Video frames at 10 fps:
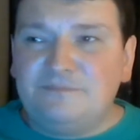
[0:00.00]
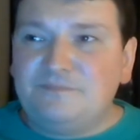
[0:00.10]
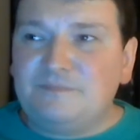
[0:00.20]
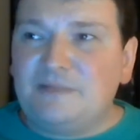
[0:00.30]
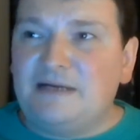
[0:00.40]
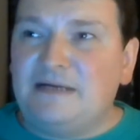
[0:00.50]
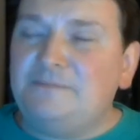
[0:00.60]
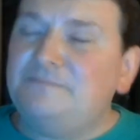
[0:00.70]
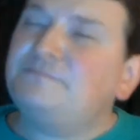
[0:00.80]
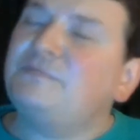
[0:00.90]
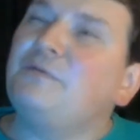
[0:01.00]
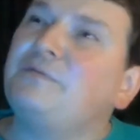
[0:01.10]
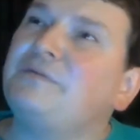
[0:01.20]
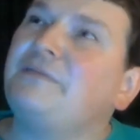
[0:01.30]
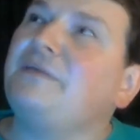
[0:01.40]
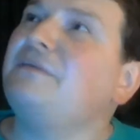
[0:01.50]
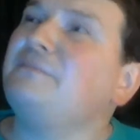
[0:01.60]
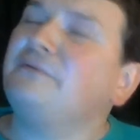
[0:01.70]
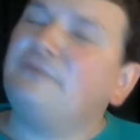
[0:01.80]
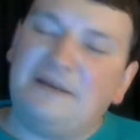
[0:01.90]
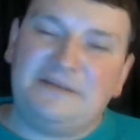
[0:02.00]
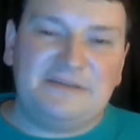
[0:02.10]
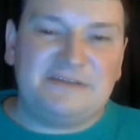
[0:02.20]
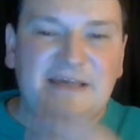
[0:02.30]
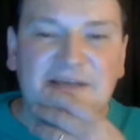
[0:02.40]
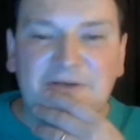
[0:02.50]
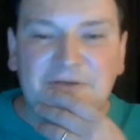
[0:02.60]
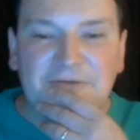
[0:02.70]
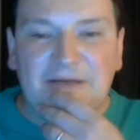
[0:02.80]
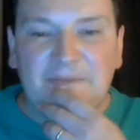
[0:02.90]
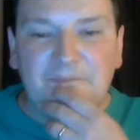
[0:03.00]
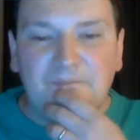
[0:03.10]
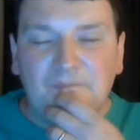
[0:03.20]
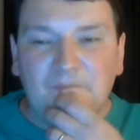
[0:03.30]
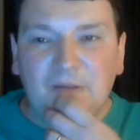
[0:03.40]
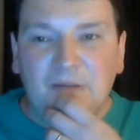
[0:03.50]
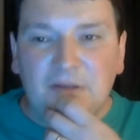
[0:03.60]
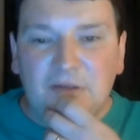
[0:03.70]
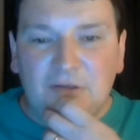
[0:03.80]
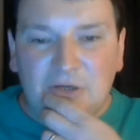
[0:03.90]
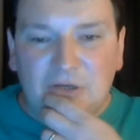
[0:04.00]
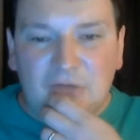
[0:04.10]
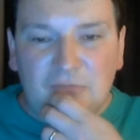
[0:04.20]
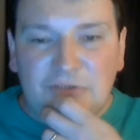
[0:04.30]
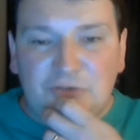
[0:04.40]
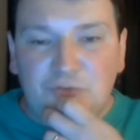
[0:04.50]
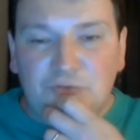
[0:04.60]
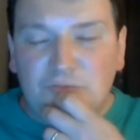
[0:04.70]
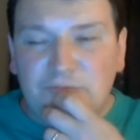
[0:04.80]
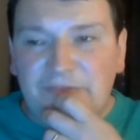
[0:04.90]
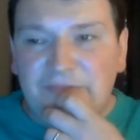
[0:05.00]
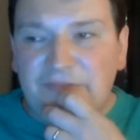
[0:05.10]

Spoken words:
I think some other ideas that are really cool with